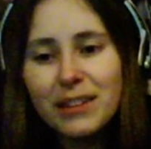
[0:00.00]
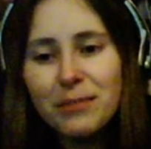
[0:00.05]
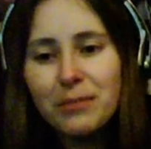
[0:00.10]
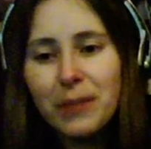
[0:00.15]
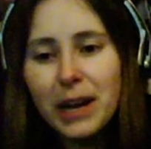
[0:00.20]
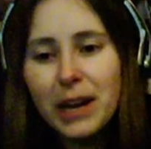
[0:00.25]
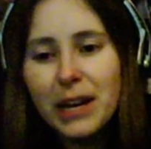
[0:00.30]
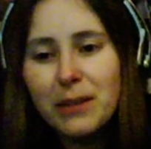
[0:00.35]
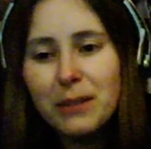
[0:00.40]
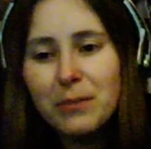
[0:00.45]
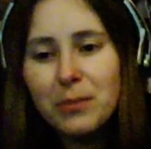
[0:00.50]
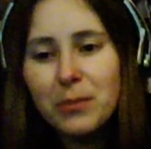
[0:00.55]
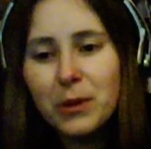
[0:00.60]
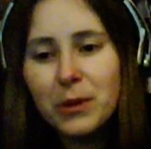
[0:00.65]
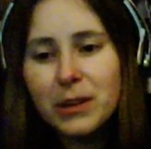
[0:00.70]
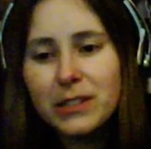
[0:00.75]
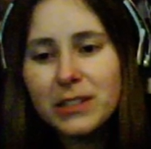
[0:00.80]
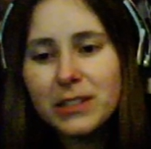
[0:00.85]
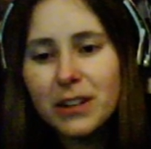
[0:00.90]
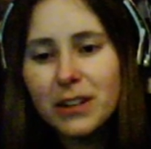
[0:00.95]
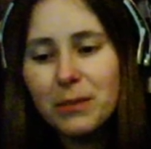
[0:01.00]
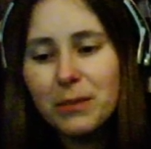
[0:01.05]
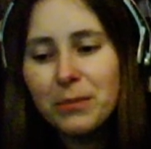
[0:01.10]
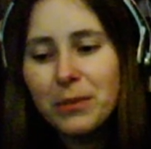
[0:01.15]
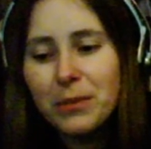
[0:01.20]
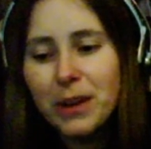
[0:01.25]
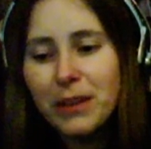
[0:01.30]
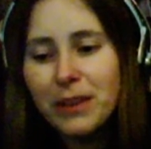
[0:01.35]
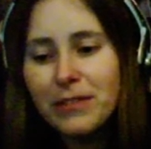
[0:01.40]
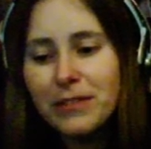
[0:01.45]
Mighty Boars are a
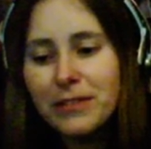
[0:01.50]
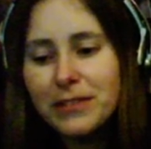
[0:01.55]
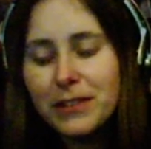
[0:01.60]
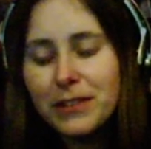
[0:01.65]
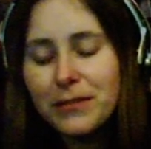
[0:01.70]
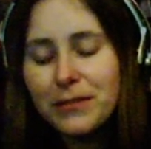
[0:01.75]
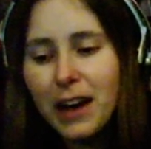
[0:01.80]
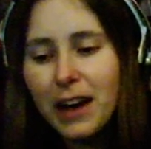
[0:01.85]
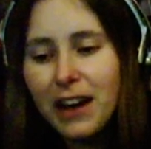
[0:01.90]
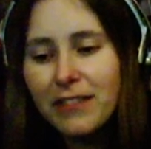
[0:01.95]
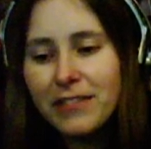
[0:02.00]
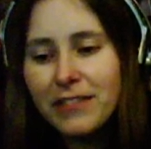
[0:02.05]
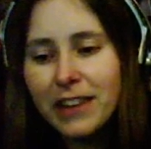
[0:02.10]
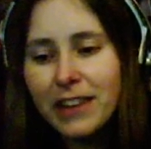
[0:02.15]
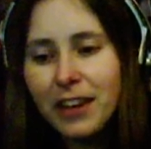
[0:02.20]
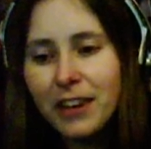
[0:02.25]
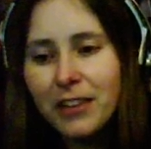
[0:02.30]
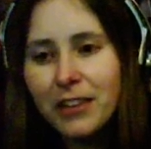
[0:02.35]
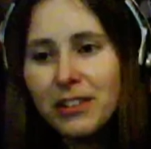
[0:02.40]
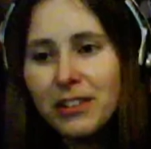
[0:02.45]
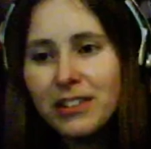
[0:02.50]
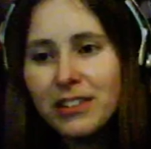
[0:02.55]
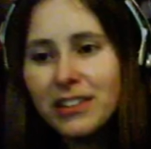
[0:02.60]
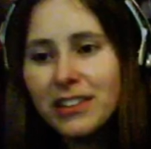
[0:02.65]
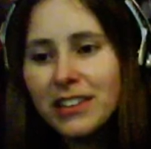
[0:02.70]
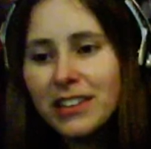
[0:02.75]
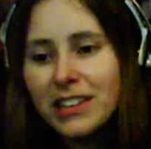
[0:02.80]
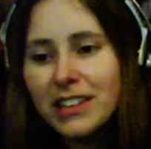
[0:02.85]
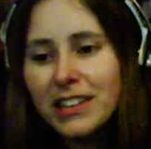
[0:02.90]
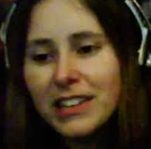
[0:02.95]
buck fifty-five now.
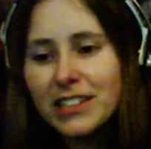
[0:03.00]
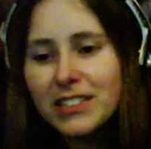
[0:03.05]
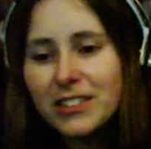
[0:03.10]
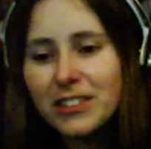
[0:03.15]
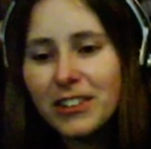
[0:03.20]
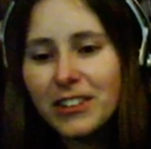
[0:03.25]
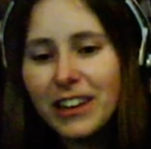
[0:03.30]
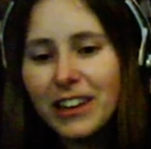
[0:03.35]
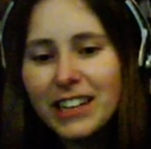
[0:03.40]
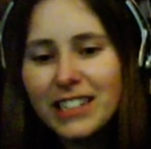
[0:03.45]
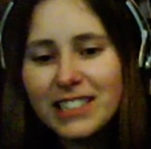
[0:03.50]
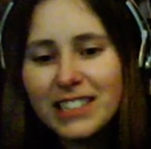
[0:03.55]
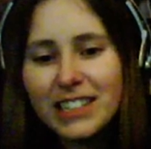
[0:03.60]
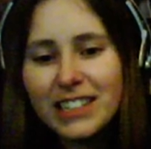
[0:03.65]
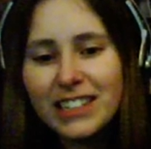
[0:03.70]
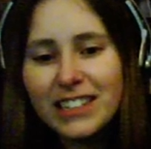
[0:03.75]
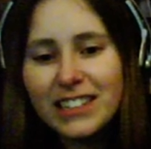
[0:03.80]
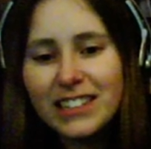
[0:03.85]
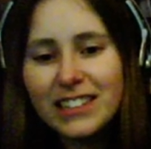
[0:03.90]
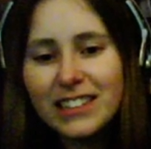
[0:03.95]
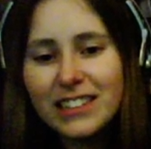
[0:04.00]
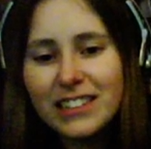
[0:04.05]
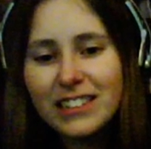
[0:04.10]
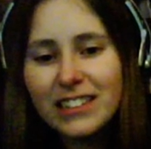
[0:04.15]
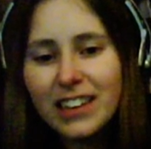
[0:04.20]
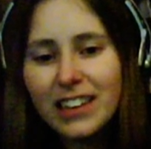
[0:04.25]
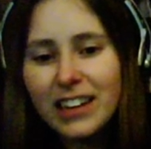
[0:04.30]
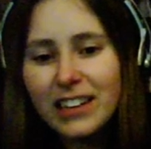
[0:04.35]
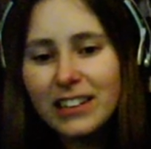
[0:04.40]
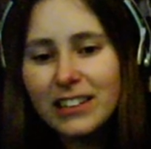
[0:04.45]
That's crazy.
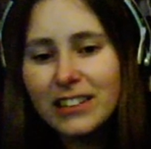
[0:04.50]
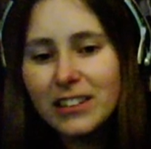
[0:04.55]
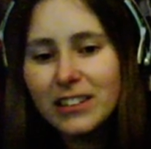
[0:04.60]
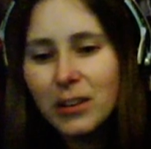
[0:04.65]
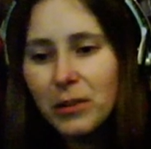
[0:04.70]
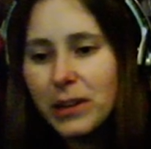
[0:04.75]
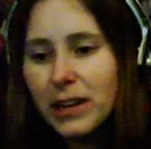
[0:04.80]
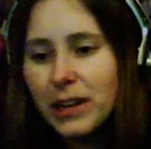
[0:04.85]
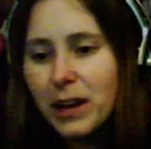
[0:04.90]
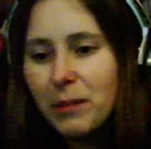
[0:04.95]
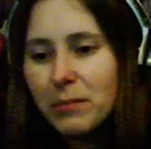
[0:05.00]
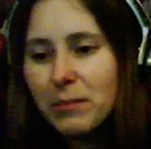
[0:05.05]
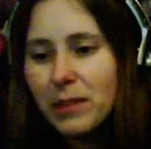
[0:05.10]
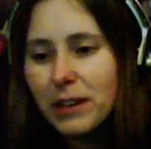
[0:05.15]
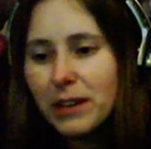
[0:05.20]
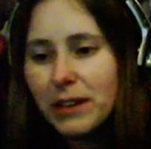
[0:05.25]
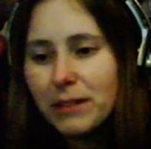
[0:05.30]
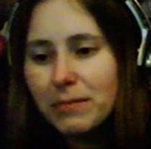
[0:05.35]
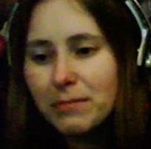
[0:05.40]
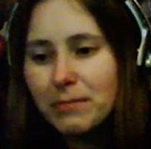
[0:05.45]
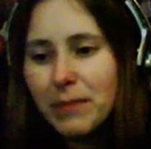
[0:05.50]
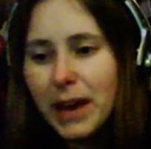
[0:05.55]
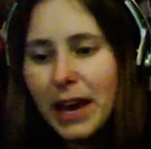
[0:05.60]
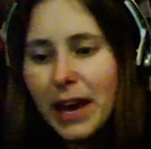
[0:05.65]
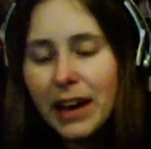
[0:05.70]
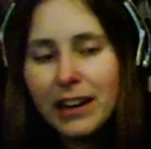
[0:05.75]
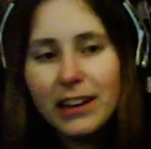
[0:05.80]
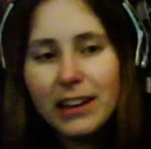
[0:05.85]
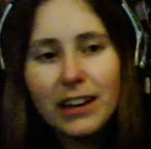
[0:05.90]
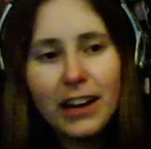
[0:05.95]
They're like going up like
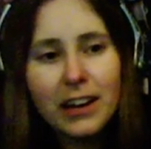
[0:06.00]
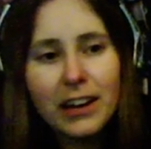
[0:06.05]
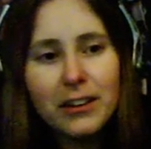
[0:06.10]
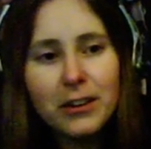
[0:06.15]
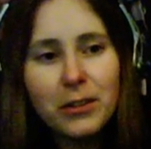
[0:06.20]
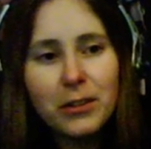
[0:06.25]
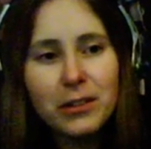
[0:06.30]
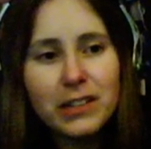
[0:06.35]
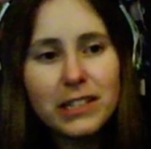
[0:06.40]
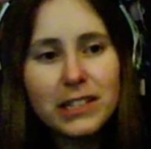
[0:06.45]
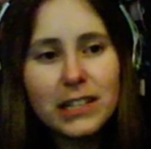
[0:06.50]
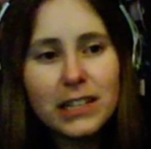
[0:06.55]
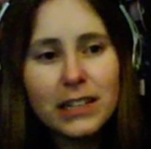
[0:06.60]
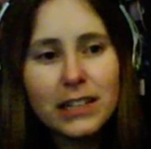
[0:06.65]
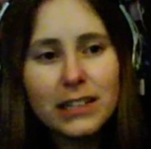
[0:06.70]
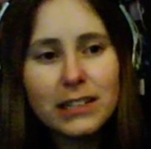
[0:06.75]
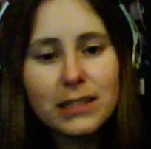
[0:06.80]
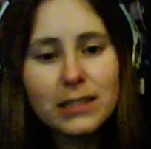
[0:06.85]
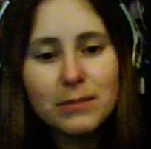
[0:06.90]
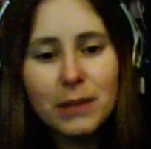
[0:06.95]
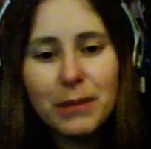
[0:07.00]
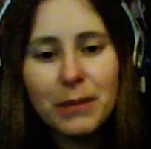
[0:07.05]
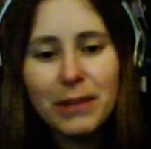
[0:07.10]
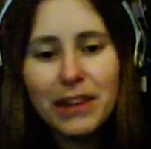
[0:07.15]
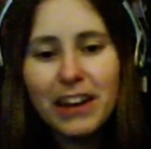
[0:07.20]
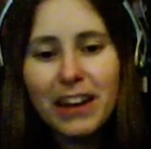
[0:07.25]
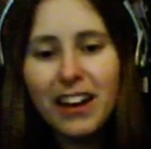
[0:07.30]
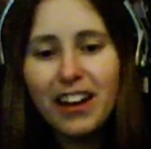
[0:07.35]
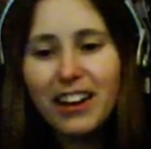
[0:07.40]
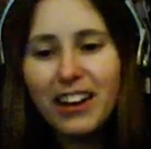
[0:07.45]
mad. I don't know what the deal is. Maybe
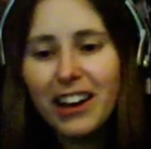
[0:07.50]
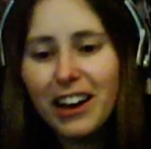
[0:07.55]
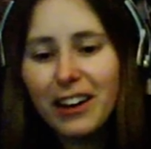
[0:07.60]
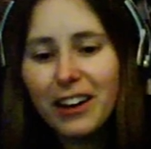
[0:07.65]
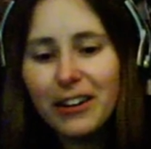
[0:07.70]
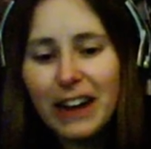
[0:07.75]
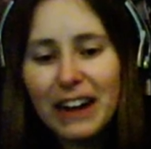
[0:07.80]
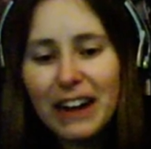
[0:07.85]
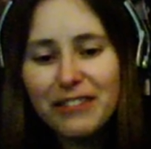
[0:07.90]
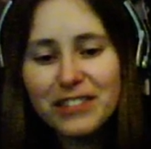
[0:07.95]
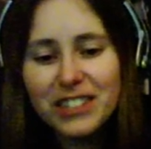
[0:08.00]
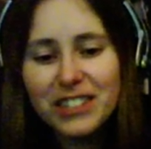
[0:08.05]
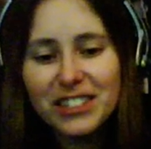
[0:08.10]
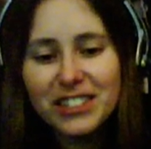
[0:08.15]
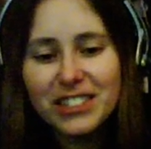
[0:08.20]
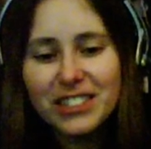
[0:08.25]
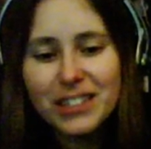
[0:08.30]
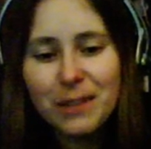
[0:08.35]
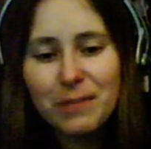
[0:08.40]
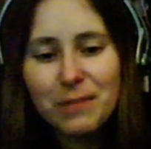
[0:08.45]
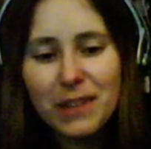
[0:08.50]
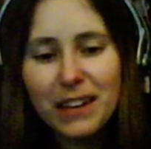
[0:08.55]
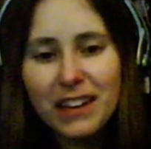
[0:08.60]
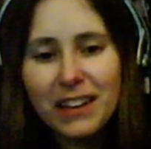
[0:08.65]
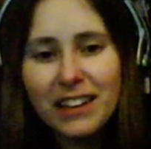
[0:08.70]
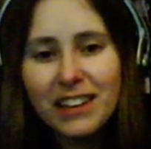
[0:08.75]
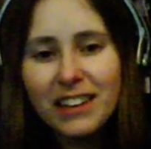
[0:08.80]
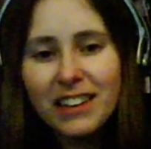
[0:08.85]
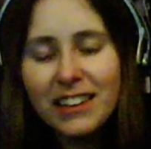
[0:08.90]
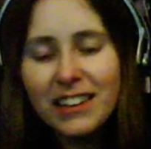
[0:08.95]
they all got crafted or something.
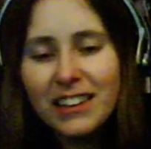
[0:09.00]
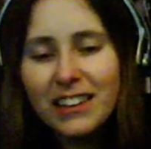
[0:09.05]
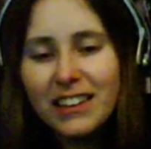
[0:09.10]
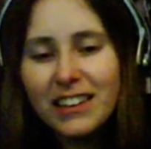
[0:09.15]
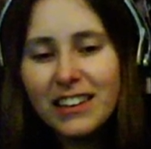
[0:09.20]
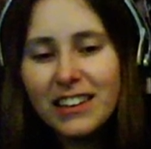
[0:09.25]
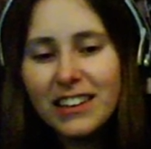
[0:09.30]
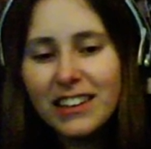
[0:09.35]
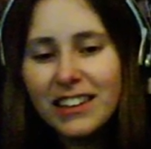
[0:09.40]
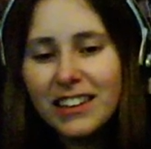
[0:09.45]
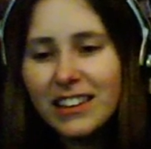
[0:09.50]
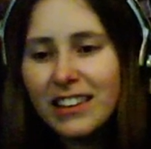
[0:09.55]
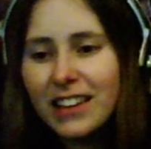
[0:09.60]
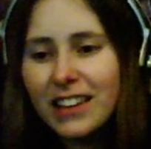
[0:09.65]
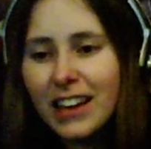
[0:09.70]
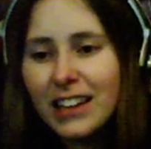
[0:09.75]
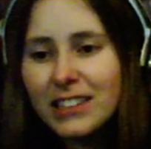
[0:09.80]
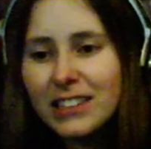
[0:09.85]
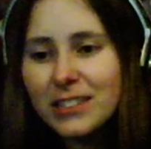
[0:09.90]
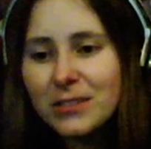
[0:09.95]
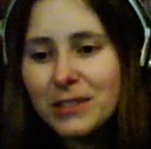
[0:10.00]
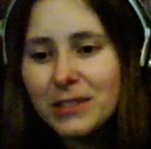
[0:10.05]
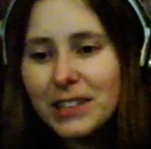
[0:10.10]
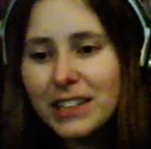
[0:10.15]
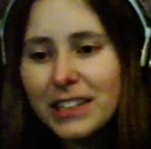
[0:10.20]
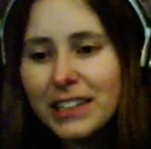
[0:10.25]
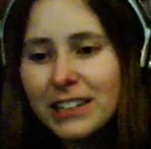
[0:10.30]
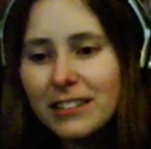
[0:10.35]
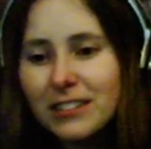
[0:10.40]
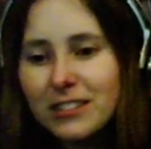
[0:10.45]
That's
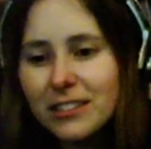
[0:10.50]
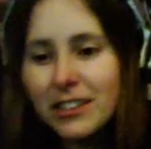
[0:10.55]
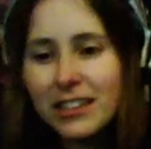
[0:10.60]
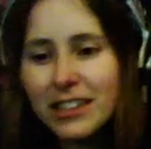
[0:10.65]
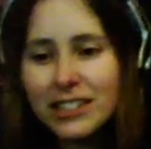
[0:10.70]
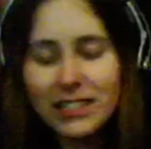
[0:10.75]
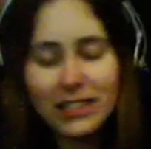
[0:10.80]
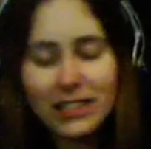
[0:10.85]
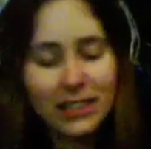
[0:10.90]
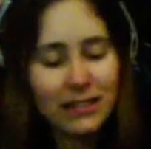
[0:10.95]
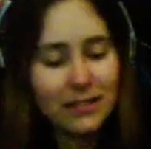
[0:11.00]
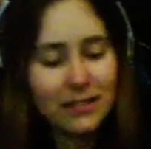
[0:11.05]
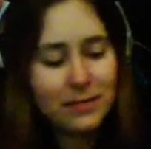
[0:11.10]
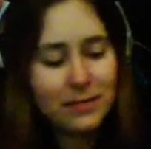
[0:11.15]
really interesting.